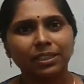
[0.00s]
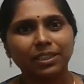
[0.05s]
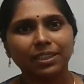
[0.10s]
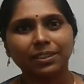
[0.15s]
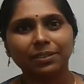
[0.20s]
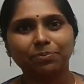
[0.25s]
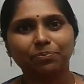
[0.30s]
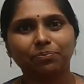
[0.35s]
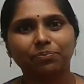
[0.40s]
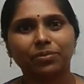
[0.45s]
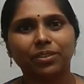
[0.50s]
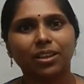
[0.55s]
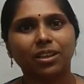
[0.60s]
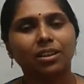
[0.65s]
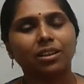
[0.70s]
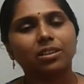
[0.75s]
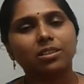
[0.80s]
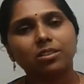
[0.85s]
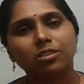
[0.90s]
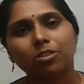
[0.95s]
Yeah.
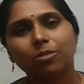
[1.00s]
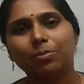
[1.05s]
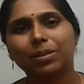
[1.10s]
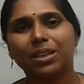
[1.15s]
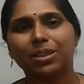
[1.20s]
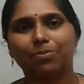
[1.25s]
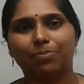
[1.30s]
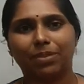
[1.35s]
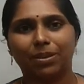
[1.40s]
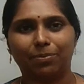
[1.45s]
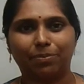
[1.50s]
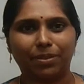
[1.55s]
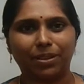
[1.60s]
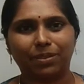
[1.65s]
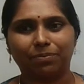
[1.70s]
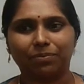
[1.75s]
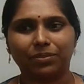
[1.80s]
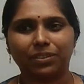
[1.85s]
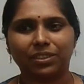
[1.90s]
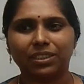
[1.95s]
So many people.
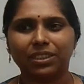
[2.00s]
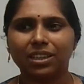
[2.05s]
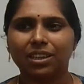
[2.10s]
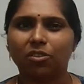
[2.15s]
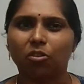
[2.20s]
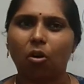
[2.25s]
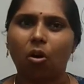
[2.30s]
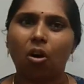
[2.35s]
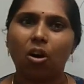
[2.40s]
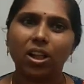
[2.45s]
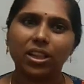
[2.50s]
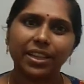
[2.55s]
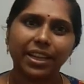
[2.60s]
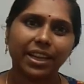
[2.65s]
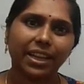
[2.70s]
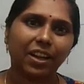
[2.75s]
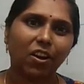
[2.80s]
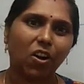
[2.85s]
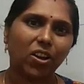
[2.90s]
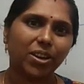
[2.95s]
See, all the
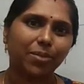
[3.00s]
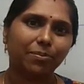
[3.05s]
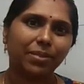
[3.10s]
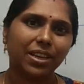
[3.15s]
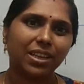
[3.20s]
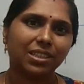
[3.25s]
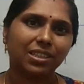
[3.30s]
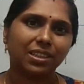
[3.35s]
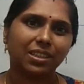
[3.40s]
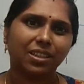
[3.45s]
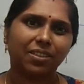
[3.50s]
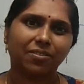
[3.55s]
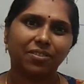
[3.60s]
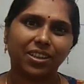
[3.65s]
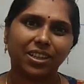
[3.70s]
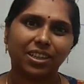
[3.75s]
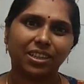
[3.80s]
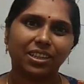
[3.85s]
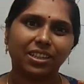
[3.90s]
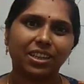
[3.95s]
economies in the
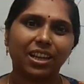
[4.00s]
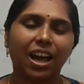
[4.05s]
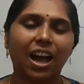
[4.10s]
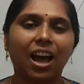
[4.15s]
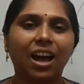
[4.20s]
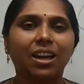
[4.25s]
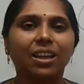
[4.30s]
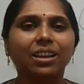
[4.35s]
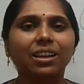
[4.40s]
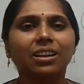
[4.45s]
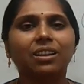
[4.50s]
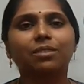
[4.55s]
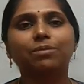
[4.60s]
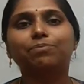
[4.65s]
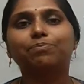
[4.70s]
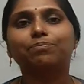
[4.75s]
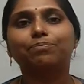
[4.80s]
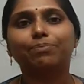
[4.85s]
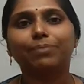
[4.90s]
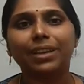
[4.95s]
world are
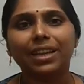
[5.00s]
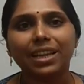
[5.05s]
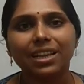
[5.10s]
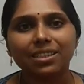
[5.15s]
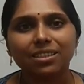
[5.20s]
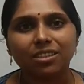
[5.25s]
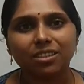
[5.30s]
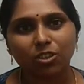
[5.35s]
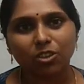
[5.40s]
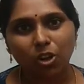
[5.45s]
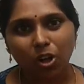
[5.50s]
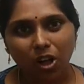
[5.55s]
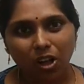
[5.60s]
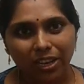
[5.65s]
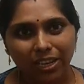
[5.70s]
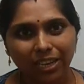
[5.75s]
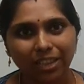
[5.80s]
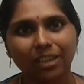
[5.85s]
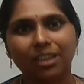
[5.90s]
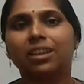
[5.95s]
based
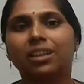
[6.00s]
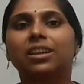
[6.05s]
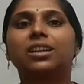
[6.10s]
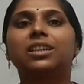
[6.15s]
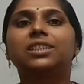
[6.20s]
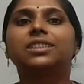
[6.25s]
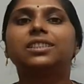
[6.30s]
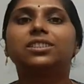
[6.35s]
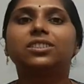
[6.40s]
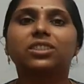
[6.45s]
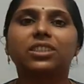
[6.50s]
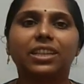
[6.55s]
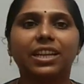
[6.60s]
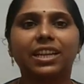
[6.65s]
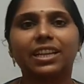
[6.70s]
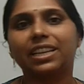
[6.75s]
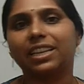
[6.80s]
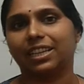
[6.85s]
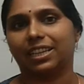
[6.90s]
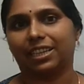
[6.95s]
on
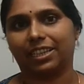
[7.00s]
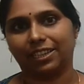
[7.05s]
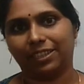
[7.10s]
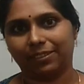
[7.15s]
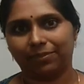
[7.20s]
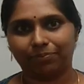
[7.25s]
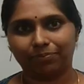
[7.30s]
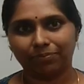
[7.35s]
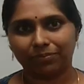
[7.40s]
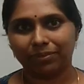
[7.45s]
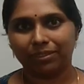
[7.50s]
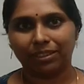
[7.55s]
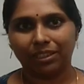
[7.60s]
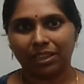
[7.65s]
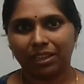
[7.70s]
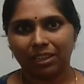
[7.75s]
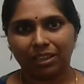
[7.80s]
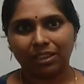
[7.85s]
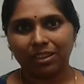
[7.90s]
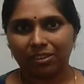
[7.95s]
trading.
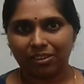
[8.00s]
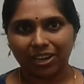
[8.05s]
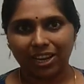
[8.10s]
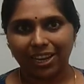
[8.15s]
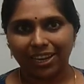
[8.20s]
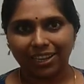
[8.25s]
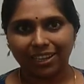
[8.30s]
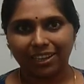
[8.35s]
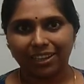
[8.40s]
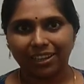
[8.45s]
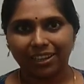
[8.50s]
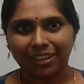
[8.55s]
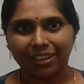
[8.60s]
Right?